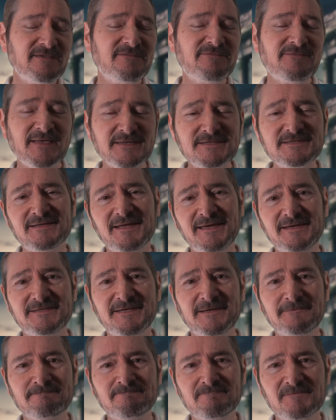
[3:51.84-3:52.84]

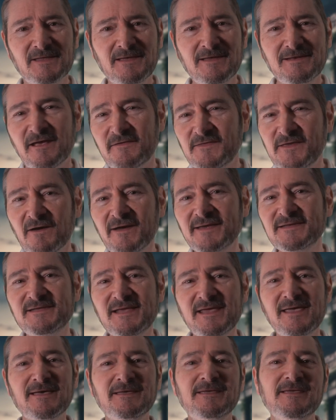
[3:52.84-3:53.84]
fascinating. And the
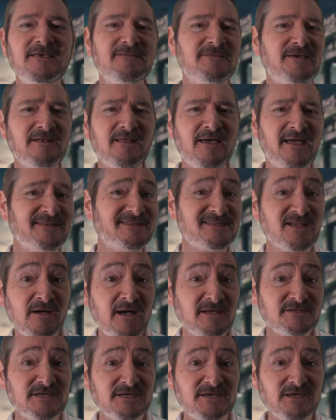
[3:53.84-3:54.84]
idea that
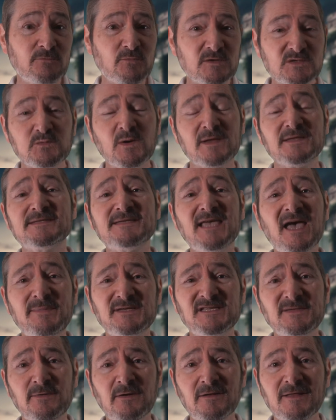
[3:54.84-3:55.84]
Antarctica was once
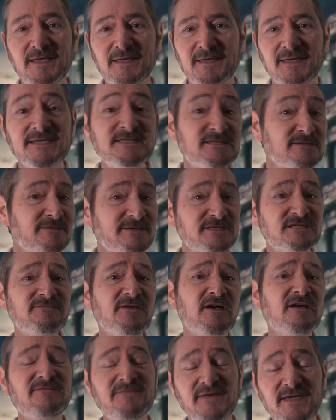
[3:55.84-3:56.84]
habitable isn't as
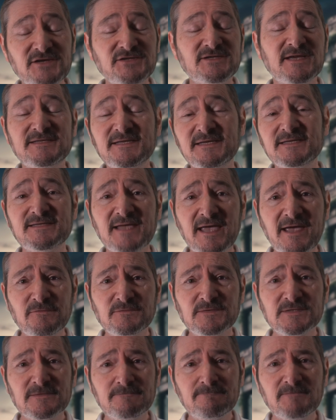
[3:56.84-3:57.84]
far-fetched as it
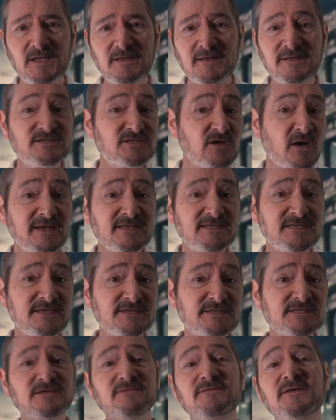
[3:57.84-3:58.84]
sounds.
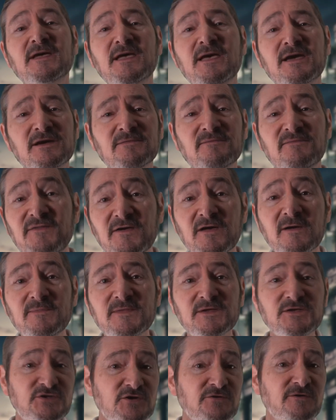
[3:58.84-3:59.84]
Scientists have confirmed
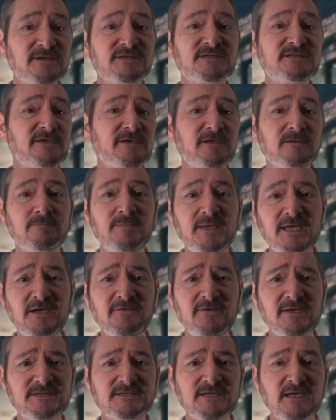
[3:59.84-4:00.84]
that during certain
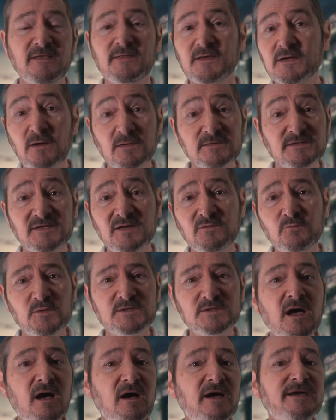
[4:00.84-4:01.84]
periods, the continent
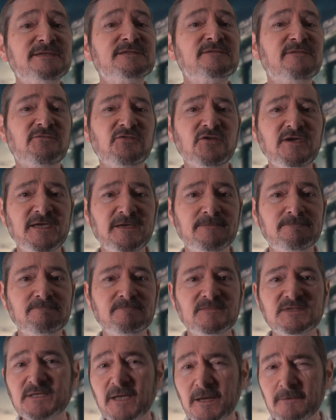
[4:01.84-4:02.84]
ice-free.
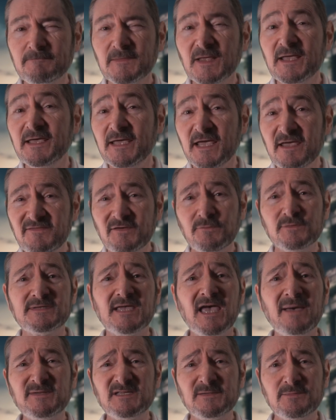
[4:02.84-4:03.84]
So, if it was
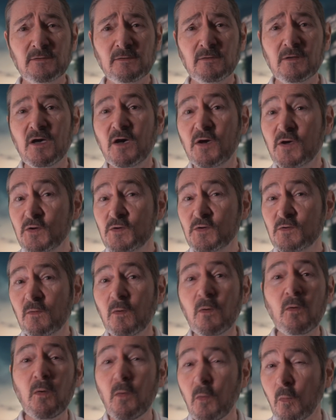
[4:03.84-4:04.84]
habitable, who
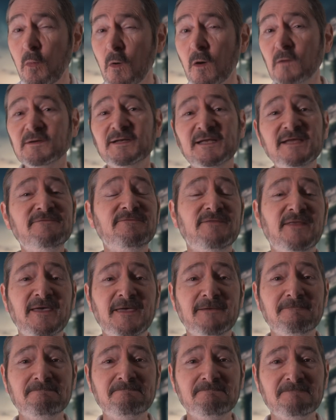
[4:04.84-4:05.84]
or what lived
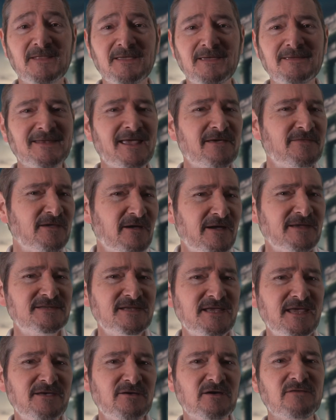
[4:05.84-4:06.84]
there? Now, the
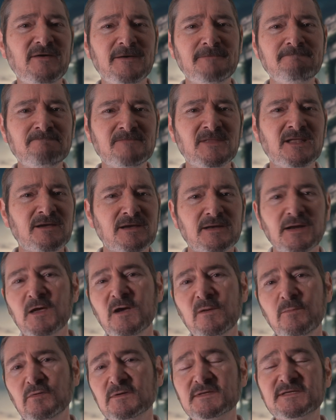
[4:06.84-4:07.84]
idea of a
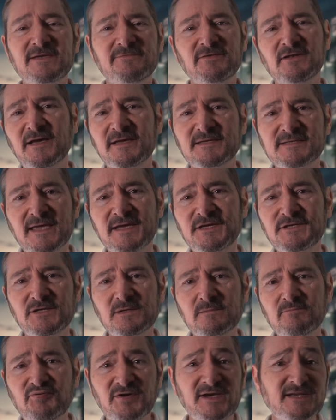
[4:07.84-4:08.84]
global
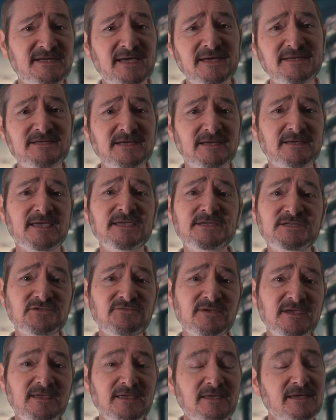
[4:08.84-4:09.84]
civilization predating
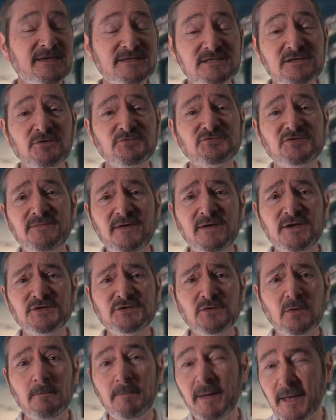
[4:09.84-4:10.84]
history is
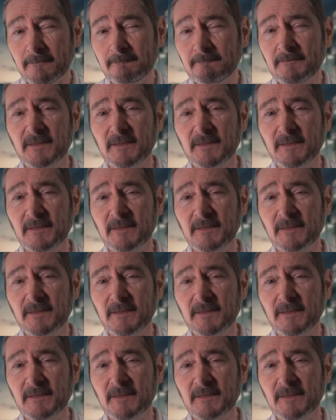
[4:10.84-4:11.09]
controversial, but